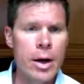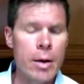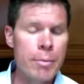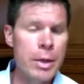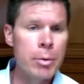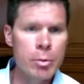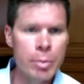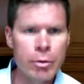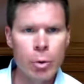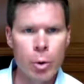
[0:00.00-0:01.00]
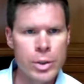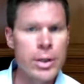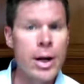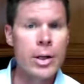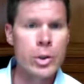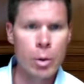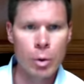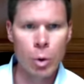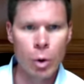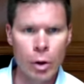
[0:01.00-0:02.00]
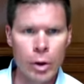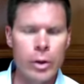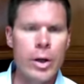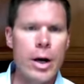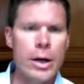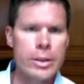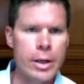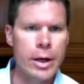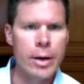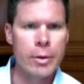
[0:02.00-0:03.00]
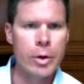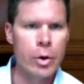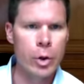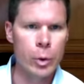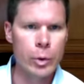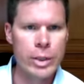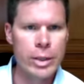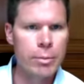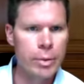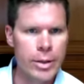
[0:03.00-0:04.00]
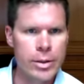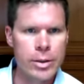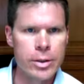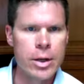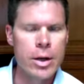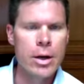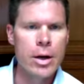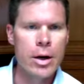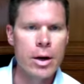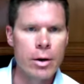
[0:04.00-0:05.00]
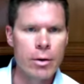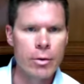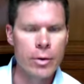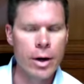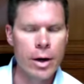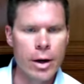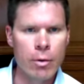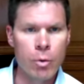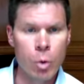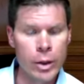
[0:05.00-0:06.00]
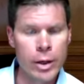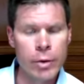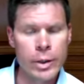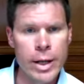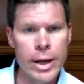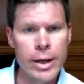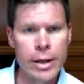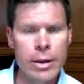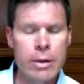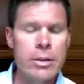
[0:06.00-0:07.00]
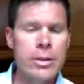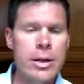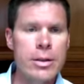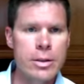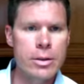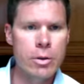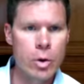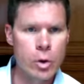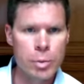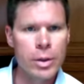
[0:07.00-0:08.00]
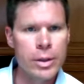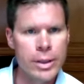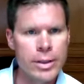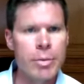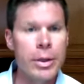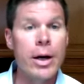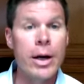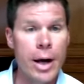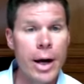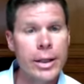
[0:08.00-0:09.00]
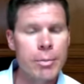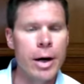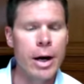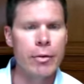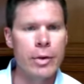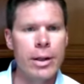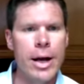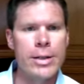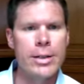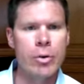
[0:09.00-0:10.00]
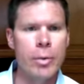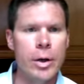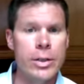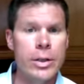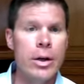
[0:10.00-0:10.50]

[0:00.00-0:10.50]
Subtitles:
people have been forced to not show up at work or not go to their routine places of work every day. And since those buildings have been unoccupied for the last several months,